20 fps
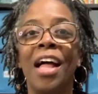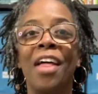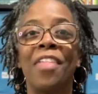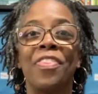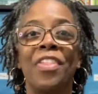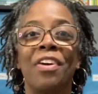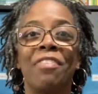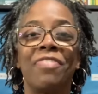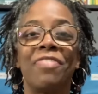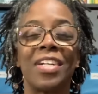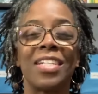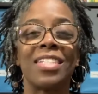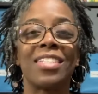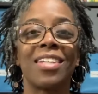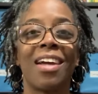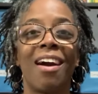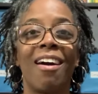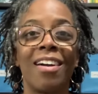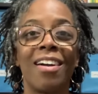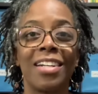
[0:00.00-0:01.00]
The first
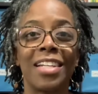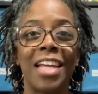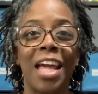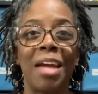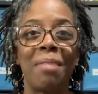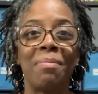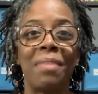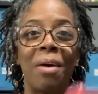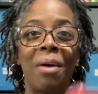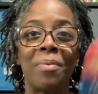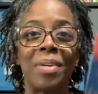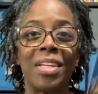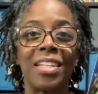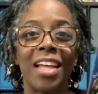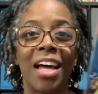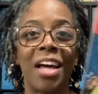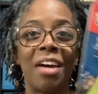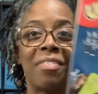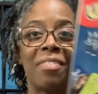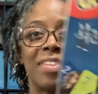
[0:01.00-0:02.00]
card game that we
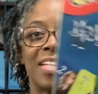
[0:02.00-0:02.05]
love